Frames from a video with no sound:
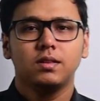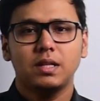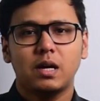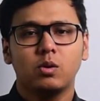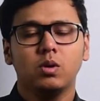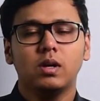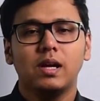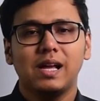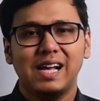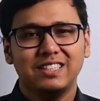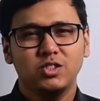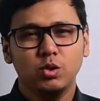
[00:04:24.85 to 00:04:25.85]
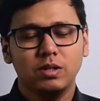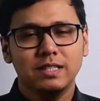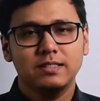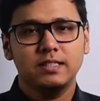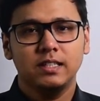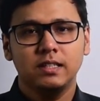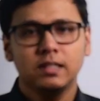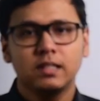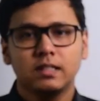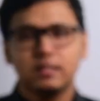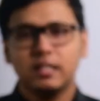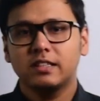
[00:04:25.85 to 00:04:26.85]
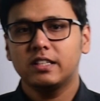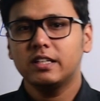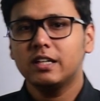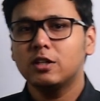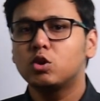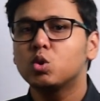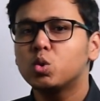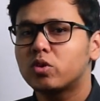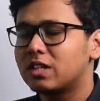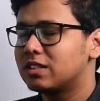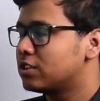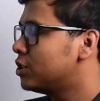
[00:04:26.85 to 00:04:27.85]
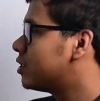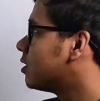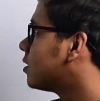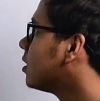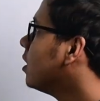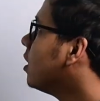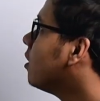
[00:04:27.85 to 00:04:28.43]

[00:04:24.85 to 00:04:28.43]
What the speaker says: Now, as you can see that there are two transitions,